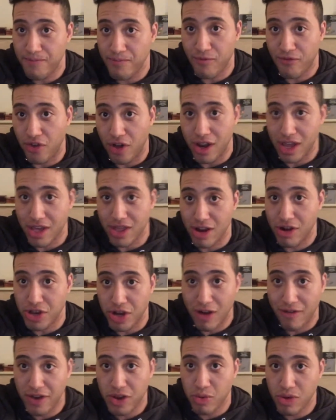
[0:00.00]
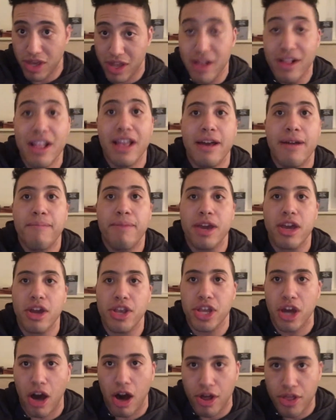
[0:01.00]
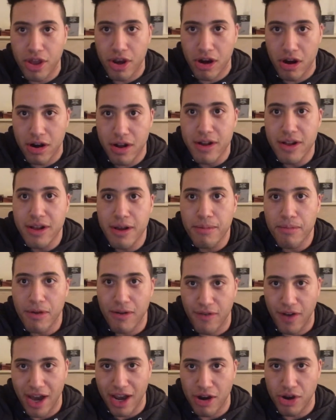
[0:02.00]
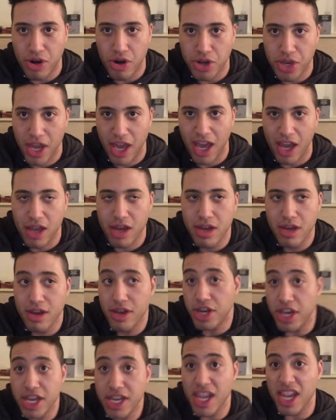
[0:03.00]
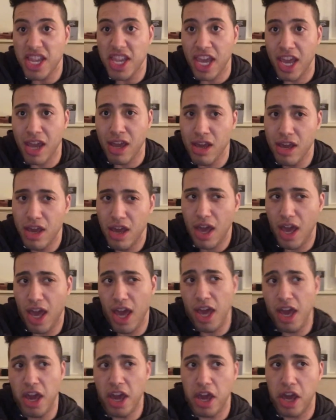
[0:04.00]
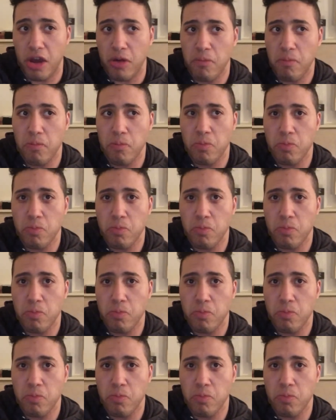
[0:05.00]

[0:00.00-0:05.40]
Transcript: Flooding their service with it, because other providers are saying, Disney's saying, hey,